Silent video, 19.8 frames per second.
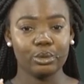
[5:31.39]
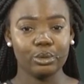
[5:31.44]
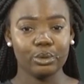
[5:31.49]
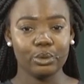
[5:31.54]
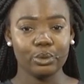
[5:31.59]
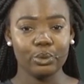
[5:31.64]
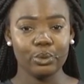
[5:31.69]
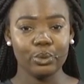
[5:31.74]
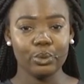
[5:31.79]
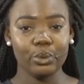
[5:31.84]

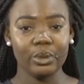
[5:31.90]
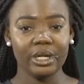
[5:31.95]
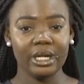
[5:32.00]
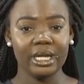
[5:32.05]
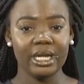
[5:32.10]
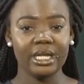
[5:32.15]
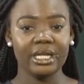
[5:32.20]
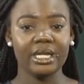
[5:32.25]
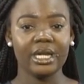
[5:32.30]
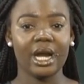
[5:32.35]
two
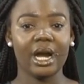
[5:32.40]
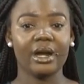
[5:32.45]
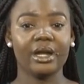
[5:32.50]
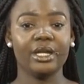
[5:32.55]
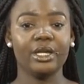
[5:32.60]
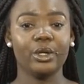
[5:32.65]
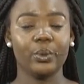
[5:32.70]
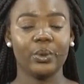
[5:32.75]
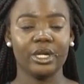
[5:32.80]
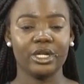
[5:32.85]
linear
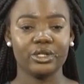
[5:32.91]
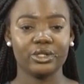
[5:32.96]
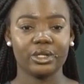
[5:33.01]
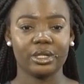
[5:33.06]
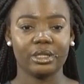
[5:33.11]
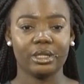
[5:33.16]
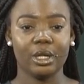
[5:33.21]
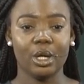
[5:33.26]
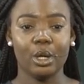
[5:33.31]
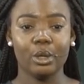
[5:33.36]

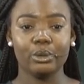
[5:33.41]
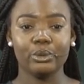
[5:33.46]
equations.